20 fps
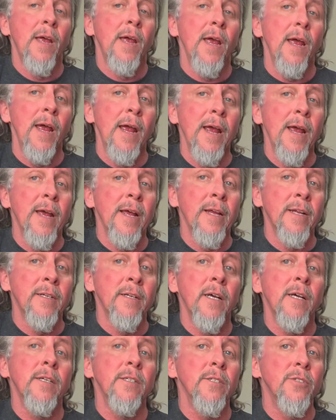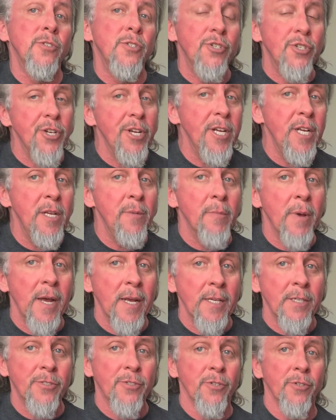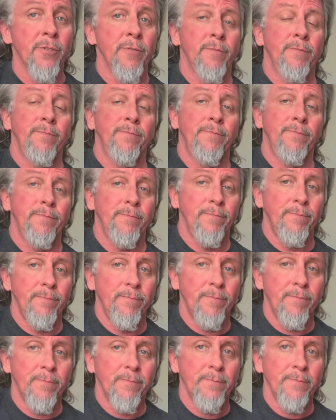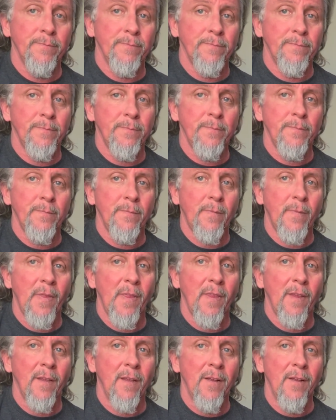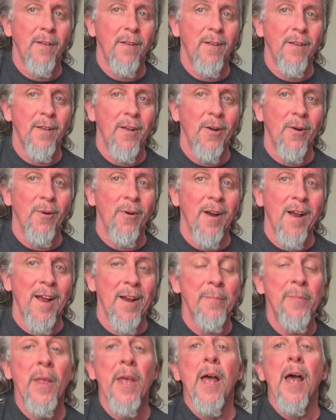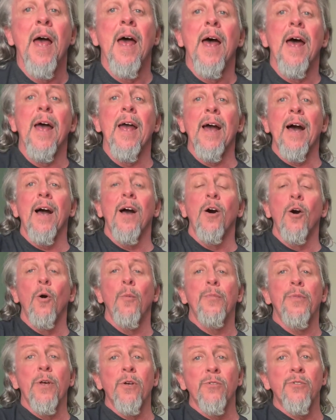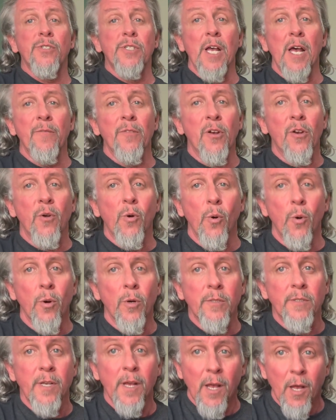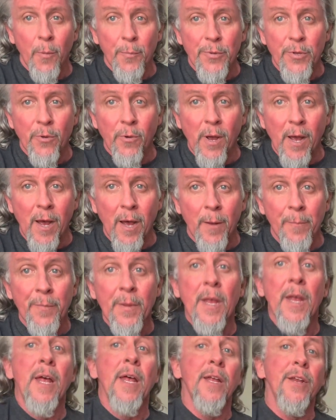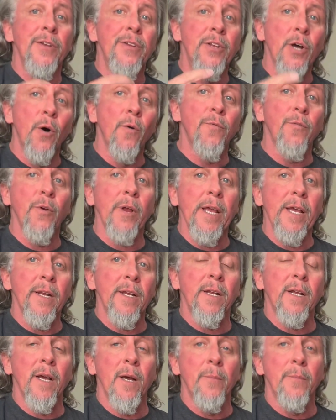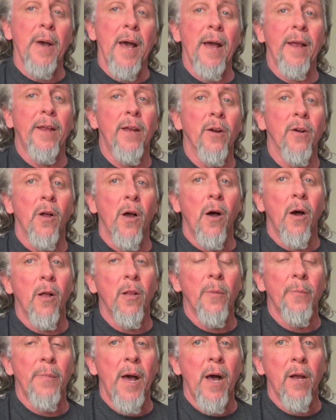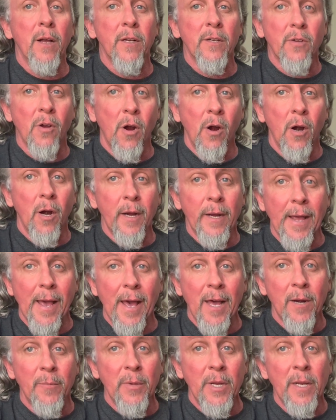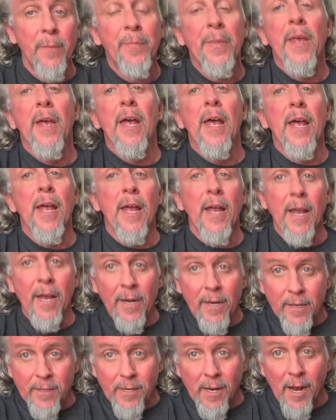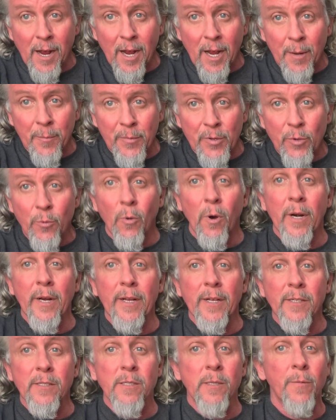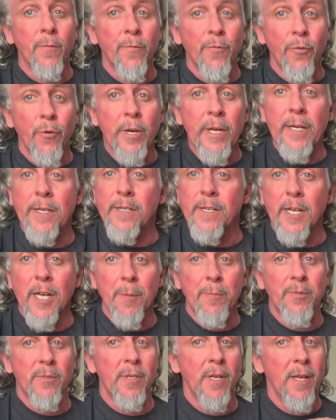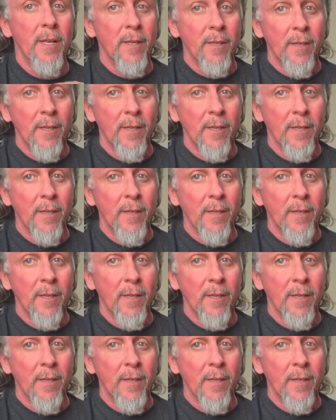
and G major. All right. Hey, I hope those 7 chords help you out. Don't forget to come back here to All About Guitar Academy. Anytime you want to get some free tips and